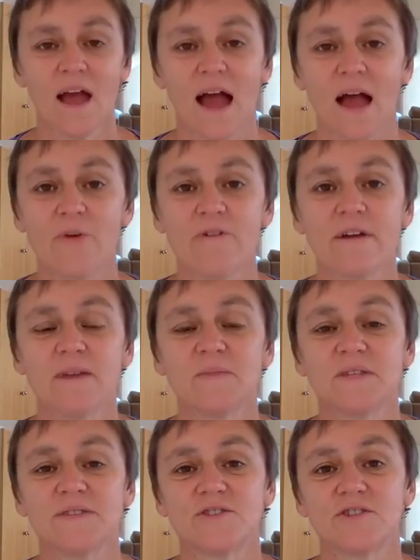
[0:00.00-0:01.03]
Our aim
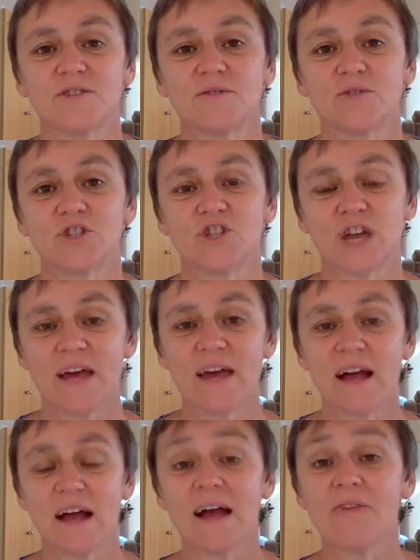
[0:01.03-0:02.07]
is to share
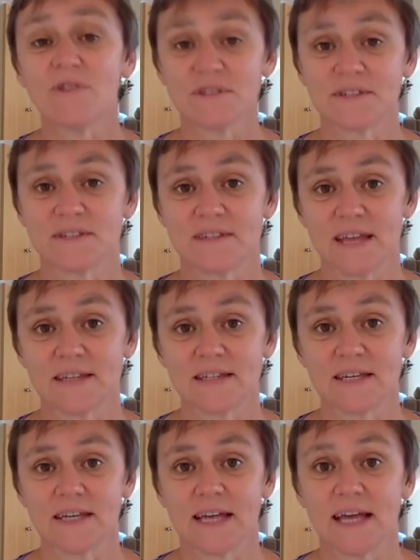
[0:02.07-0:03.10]
our
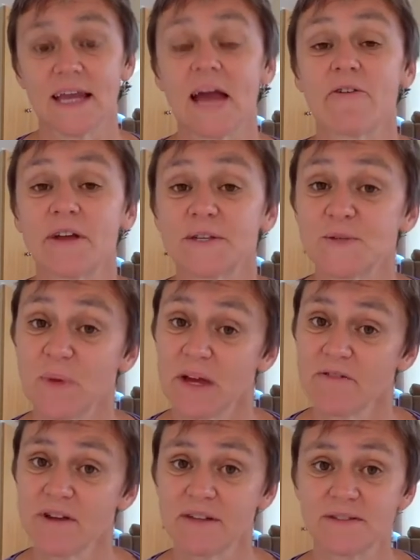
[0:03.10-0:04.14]
understanding and our
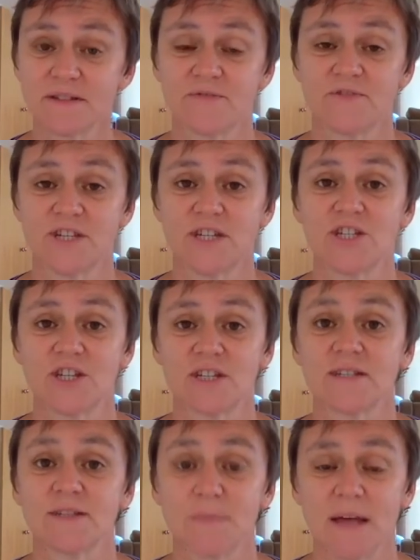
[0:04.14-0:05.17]
experience of teaching
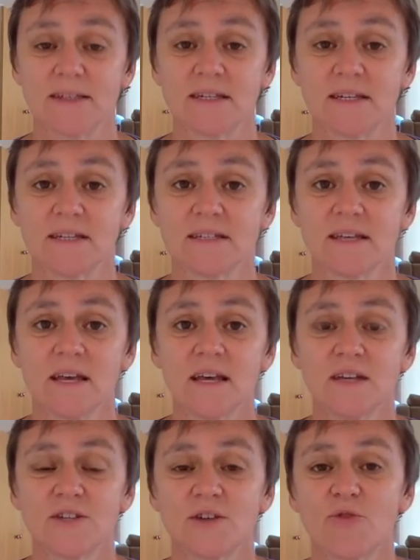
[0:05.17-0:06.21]
somatics
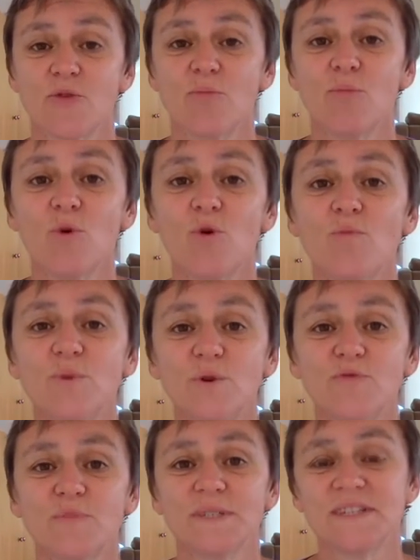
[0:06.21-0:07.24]
so that more
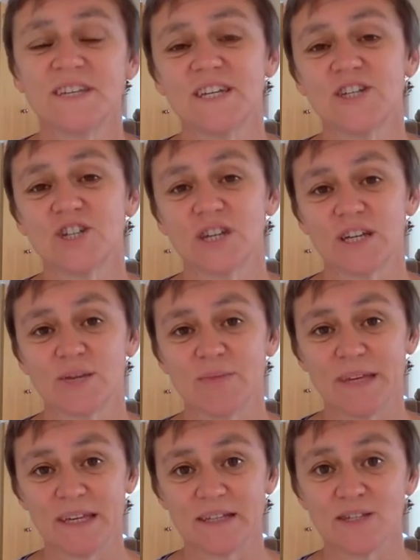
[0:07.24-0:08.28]
movement teaching can
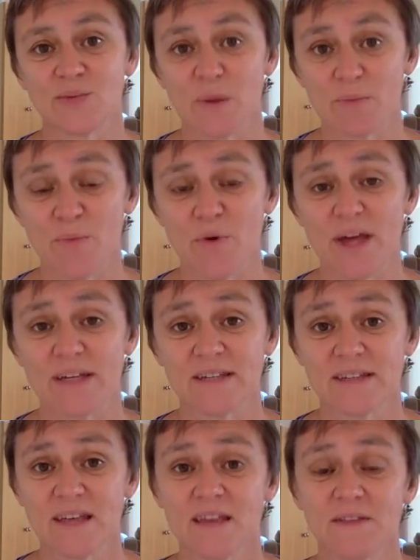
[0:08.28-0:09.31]
begin to
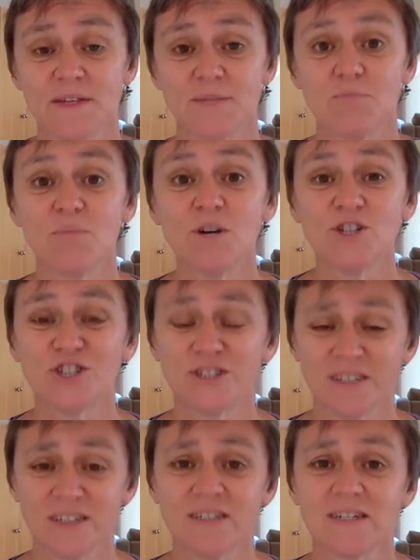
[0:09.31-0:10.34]
embrace this much
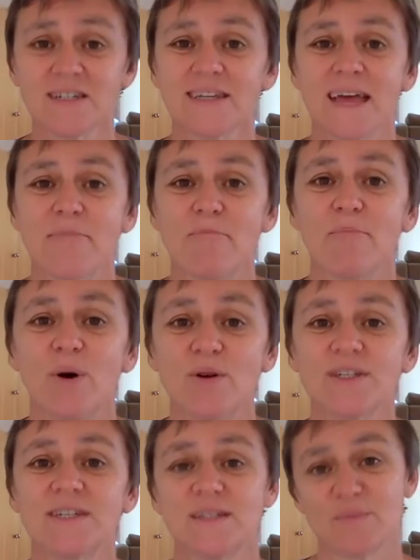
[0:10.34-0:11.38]
needed
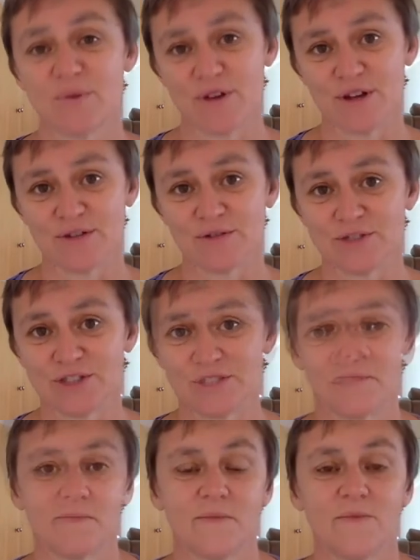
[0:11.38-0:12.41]
embodied approach.
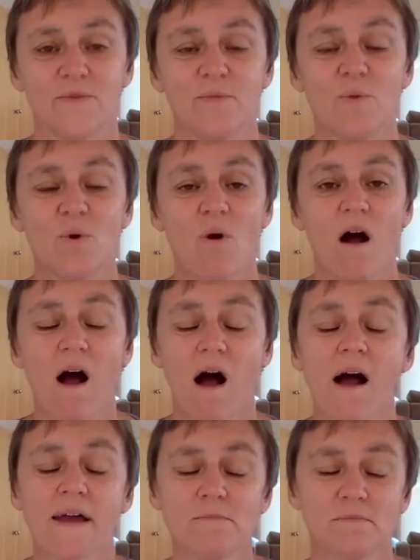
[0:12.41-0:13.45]
The more
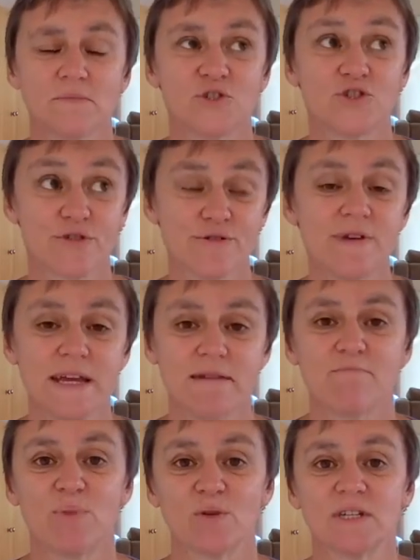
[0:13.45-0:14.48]
I'm truly
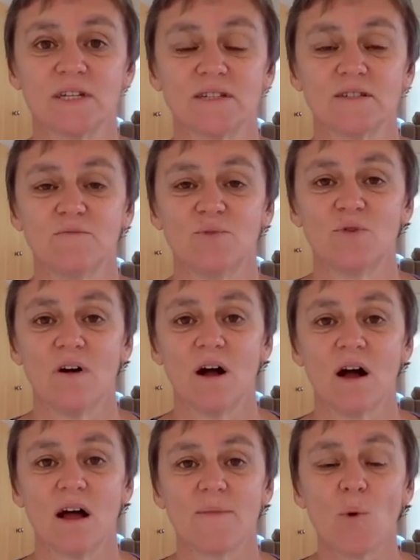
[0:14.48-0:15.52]
embodied, the more
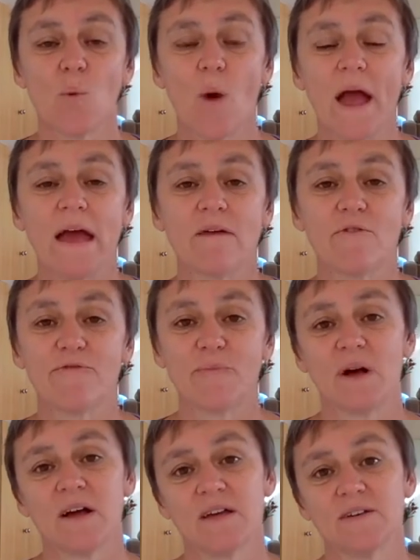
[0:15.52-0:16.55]
I'm aware of
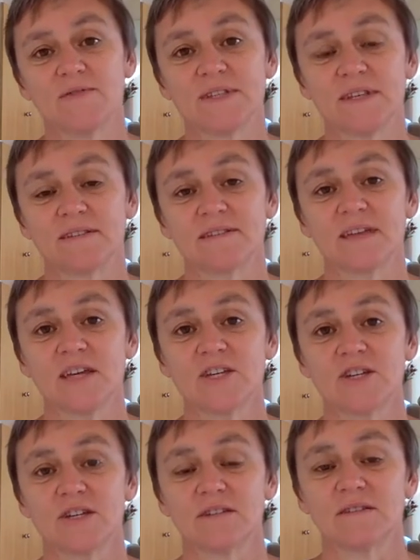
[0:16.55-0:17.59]
my own
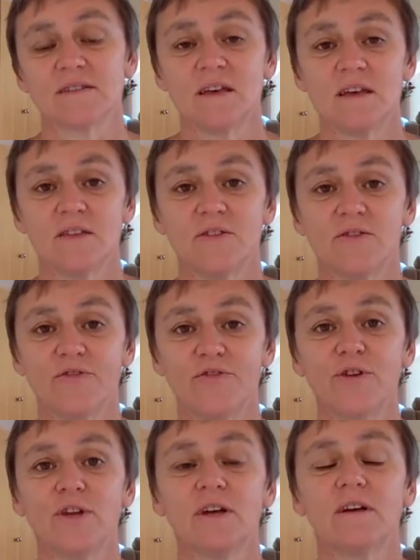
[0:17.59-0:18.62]
sensations, the
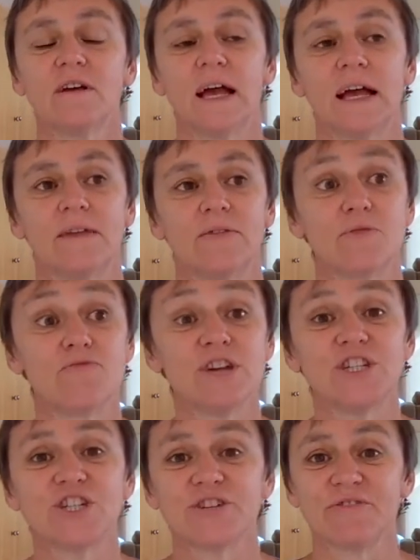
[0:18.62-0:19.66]
fuller and the
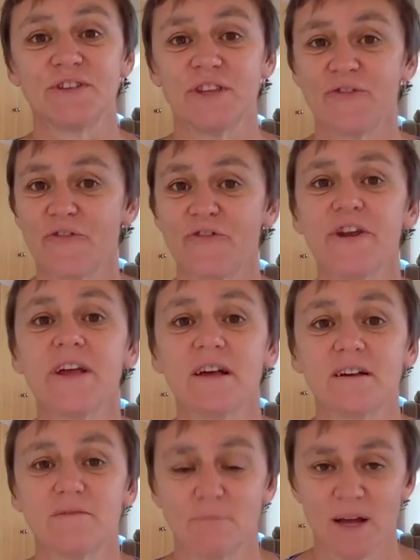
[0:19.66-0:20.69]
richer and the
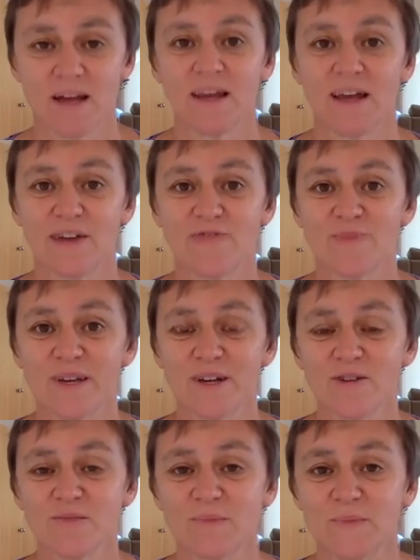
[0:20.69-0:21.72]
freer my life
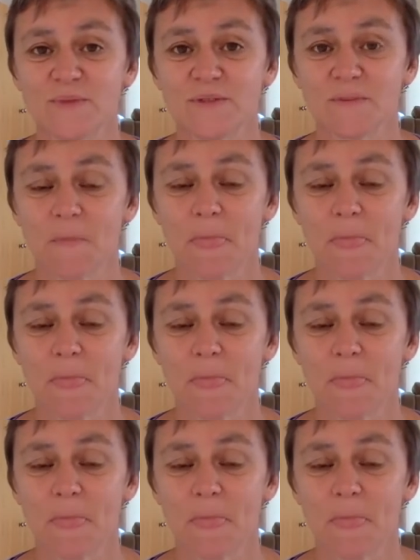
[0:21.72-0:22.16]
becomes.